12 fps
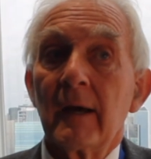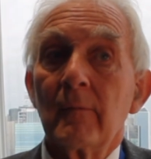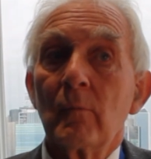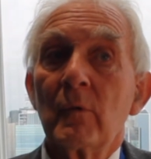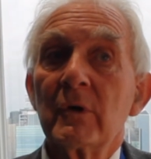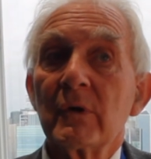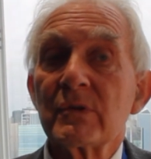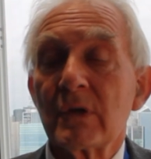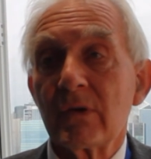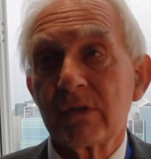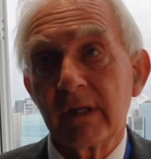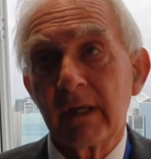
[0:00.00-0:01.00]
We're also
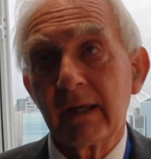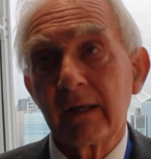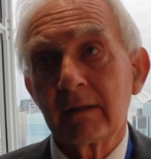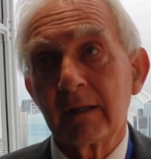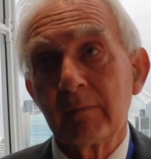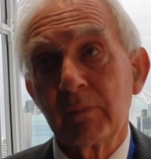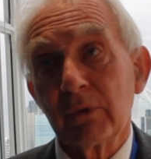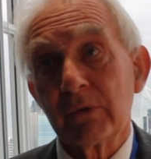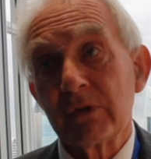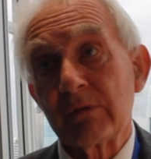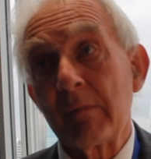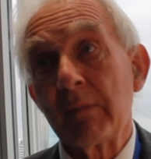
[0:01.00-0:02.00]
seeing the
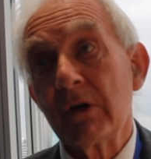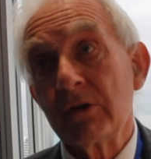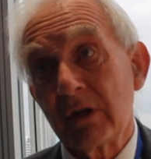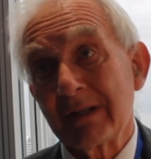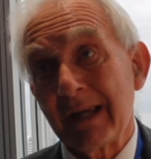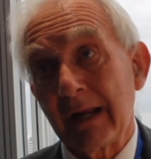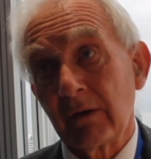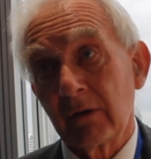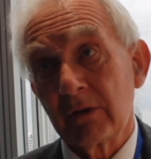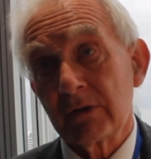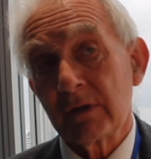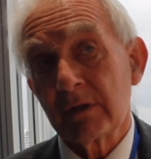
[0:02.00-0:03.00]
importance of emerging
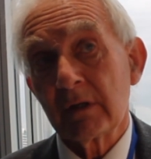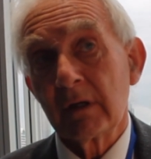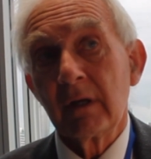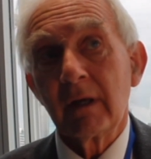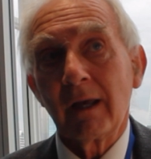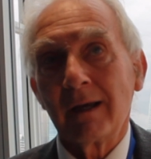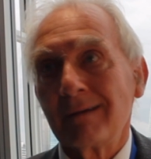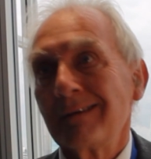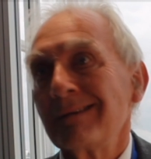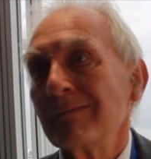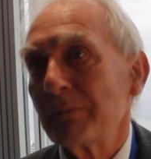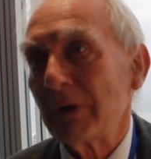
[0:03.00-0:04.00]
technologies,
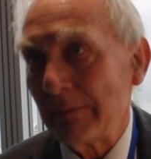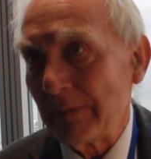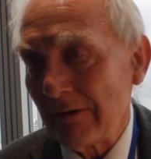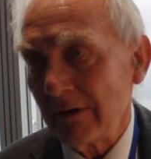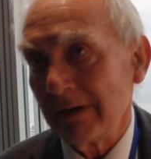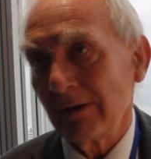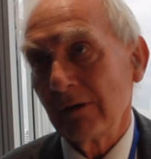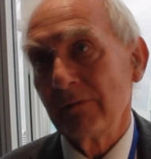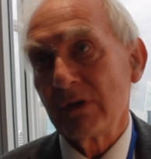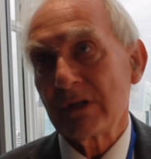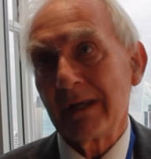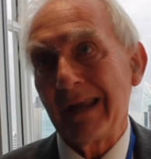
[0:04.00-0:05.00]
primarily
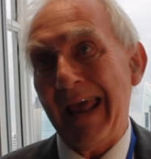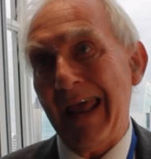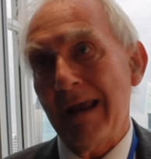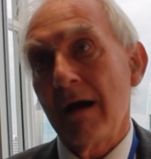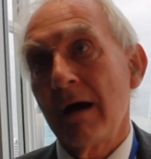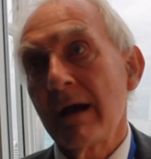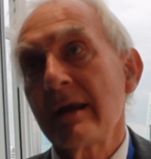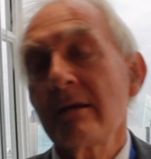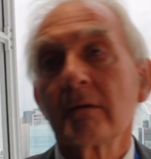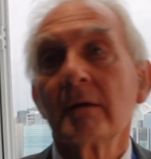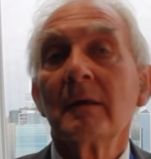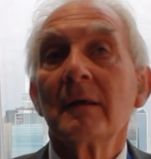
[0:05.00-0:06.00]
obviously AI,
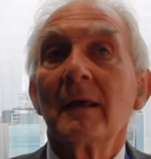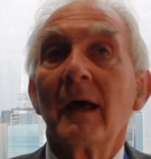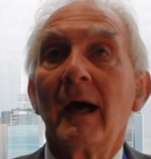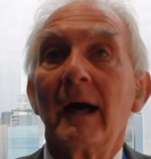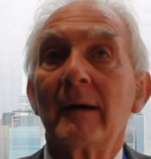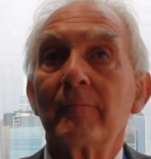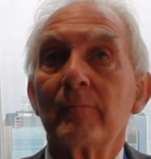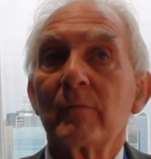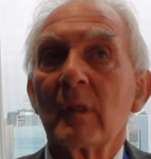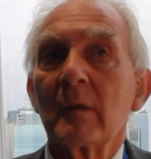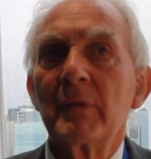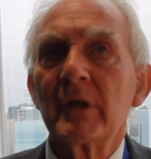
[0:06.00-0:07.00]

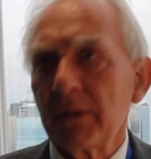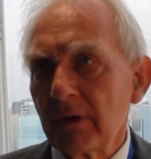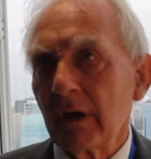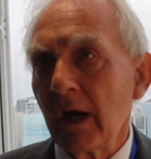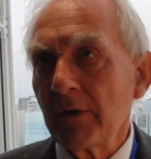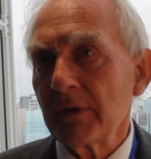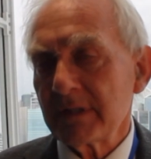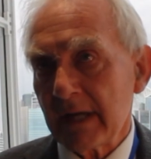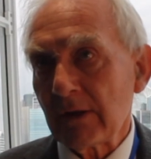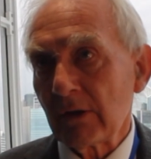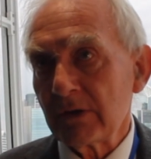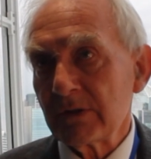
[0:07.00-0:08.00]
but other
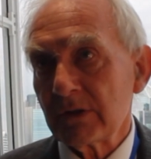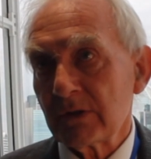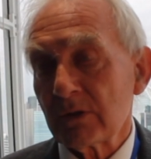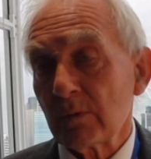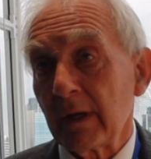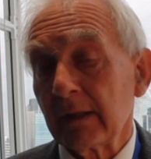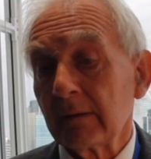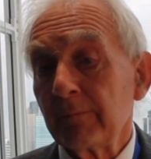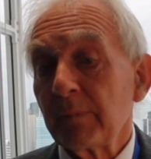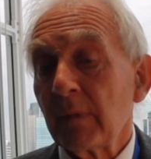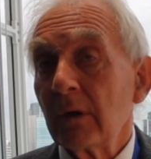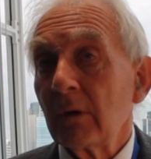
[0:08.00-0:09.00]
technologies as well,
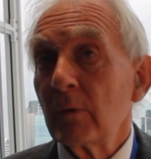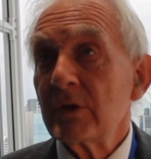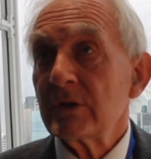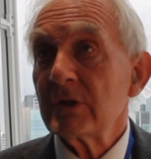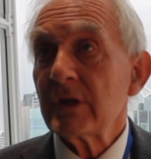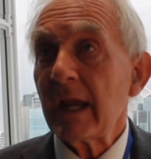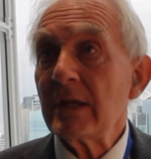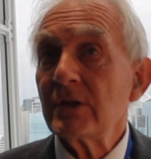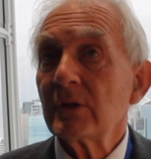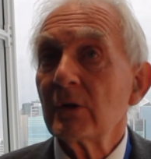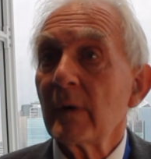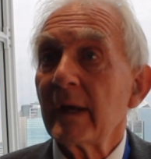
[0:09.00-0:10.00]
which are
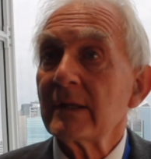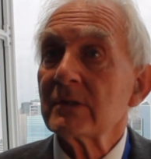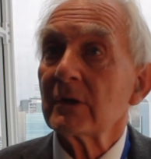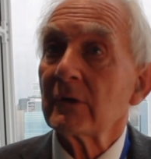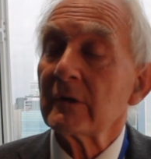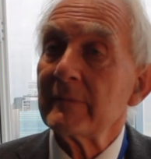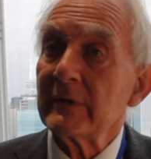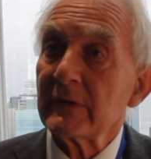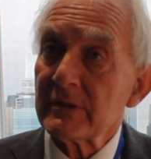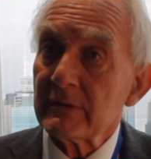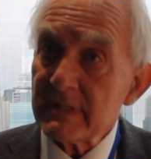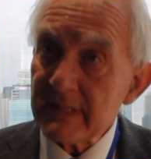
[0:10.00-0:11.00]
changing the ways that
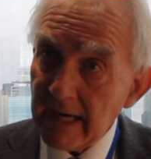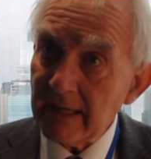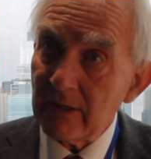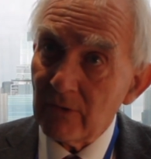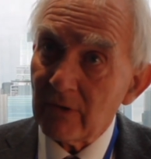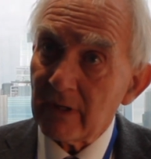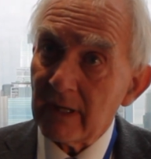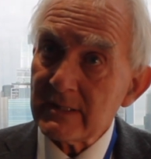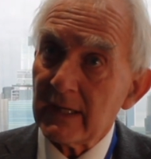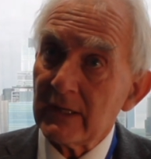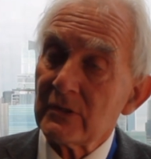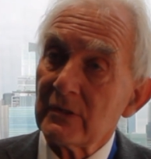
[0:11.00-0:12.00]
criminals are attacking
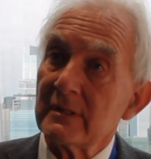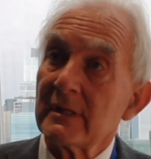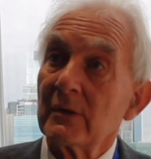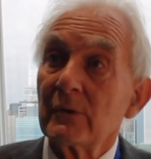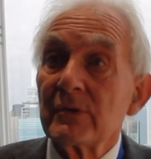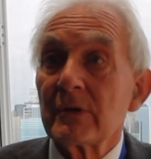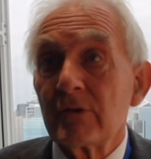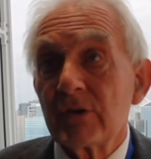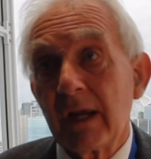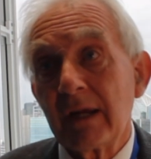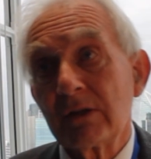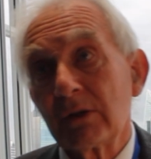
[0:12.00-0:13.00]
organizations and also
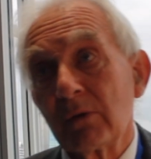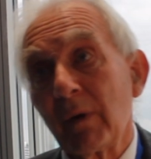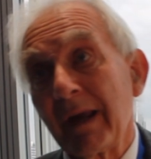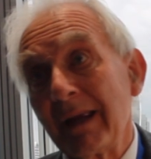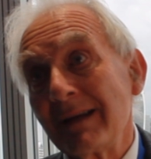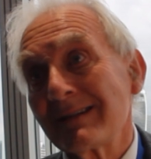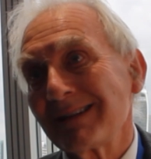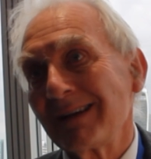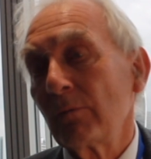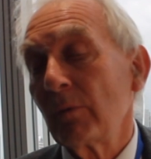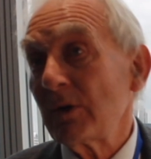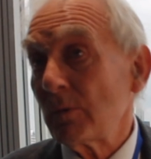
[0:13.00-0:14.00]
changing the ways
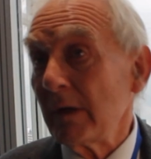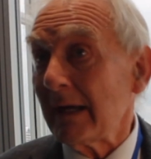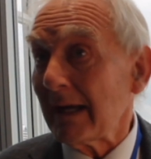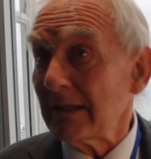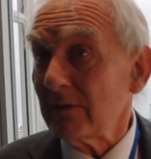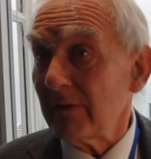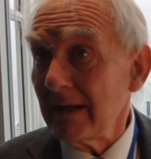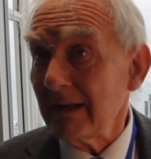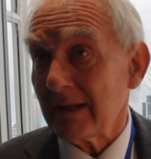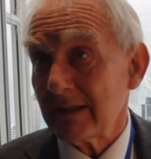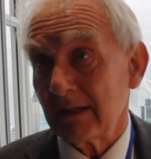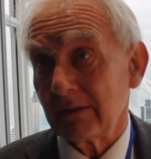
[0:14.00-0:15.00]
in which we can defend
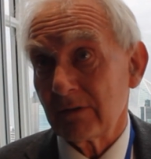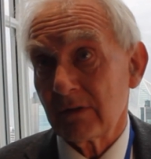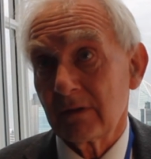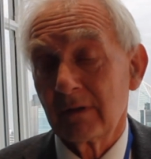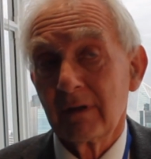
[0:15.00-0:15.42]
ourselves.